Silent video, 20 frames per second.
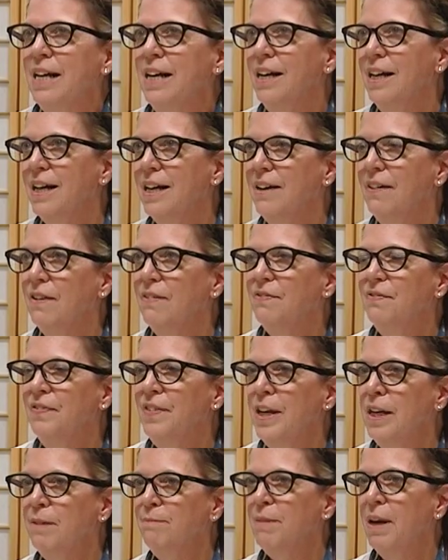
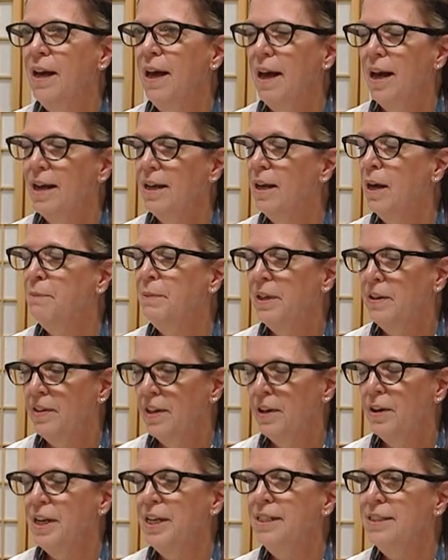FEMA. Ha- I mean,
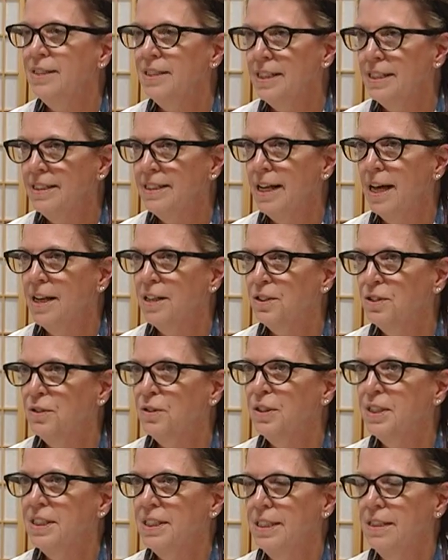there is
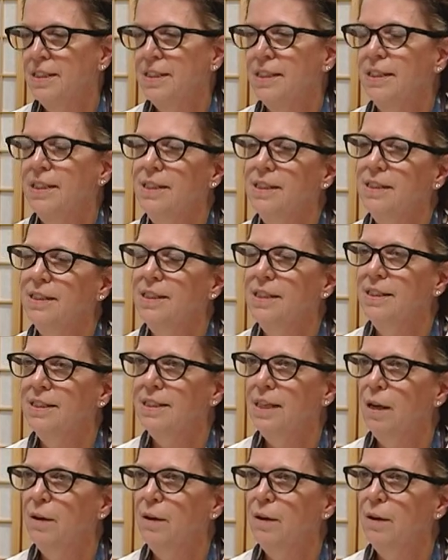disaster assistance, and they